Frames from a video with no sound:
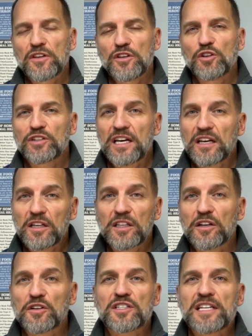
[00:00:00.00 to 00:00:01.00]
You'll get
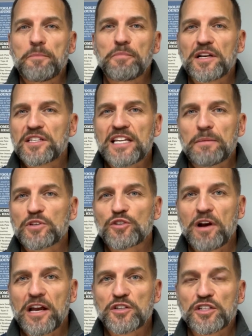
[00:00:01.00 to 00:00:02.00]
clear step-by-step
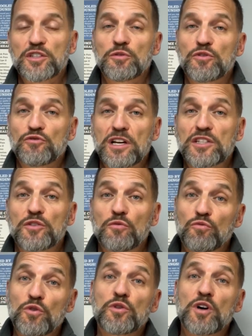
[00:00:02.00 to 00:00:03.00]
strategies to address the
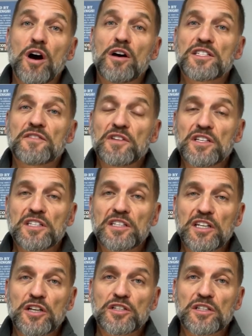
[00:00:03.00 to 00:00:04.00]
root cause of these
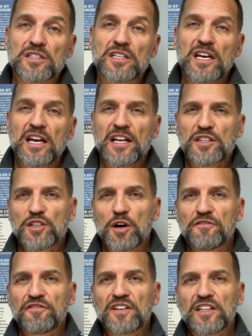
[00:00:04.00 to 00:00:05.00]
conditions and
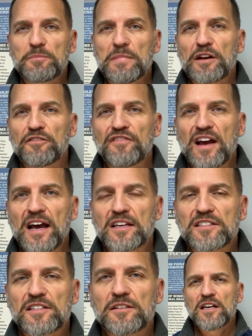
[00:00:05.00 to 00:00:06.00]
start feeling better
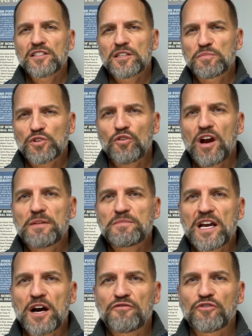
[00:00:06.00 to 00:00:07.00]
fast. Subscribe
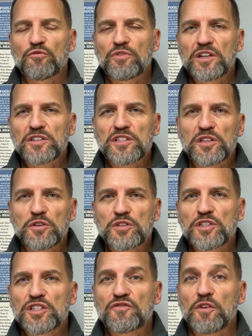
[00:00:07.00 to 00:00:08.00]
now for real
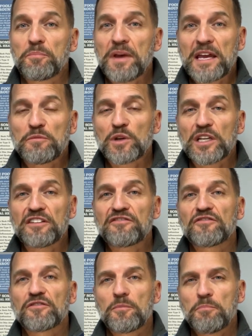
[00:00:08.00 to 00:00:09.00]
solutions for pain relief,
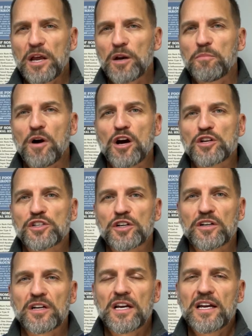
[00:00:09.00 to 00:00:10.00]
better
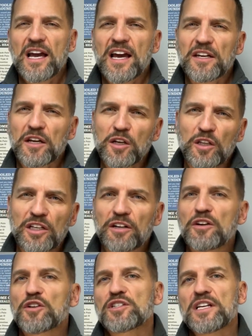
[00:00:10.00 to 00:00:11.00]
posture, and a clear
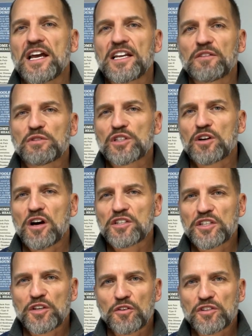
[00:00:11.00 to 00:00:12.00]
understanding of what's
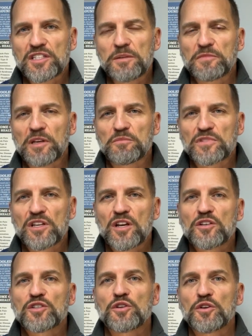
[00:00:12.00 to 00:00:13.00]
causing your symptoms
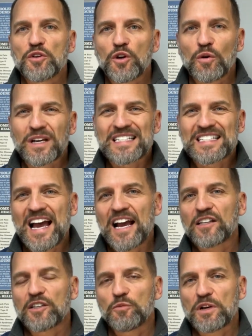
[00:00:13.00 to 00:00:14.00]
so you know
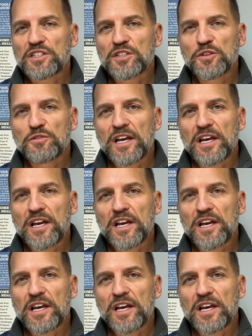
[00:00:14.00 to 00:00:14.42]
exactly what to do